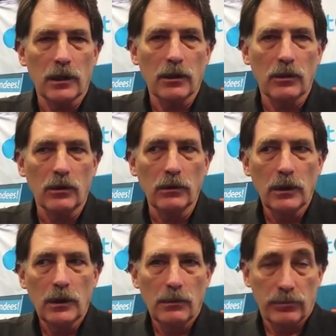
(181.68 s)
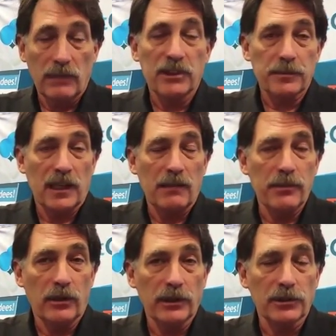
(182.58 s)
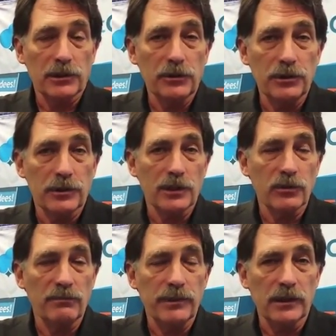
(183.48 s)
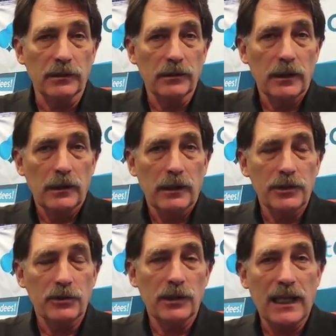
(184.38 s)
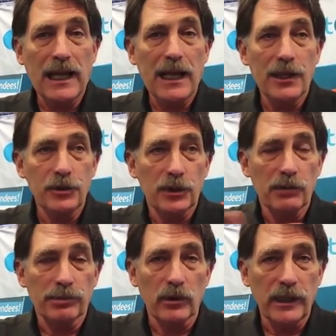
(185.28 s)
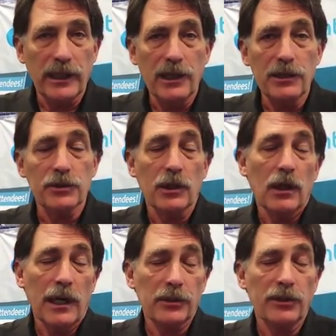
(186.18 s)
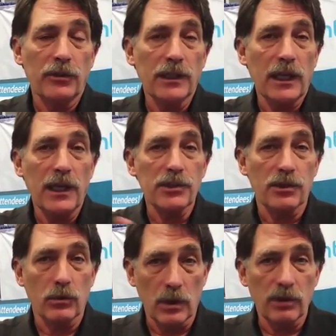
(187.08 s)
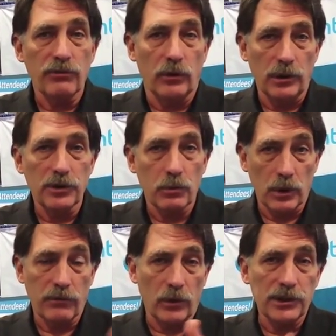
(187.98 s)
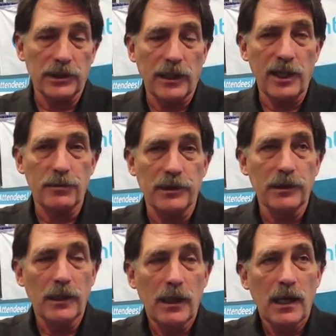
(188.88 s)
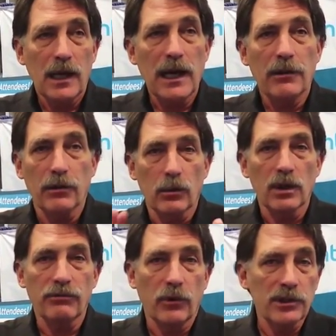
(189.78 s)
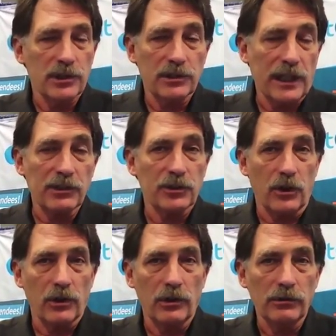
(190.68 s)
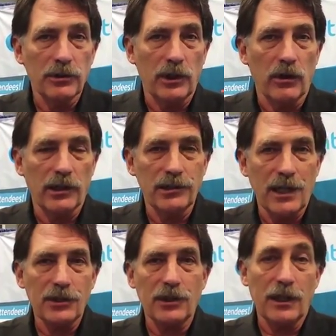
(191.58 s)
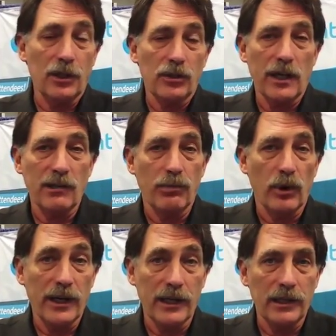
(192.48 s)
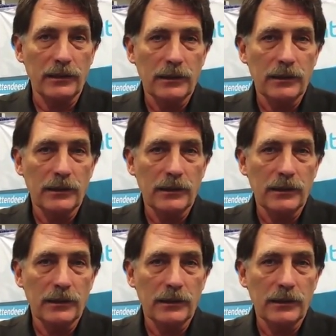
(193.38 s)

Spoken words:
whole premise behind building the solution sets we built is to engage employees, actually to engage the workforce engagement, either the workforce that's external to your organization that you're trying to bring in,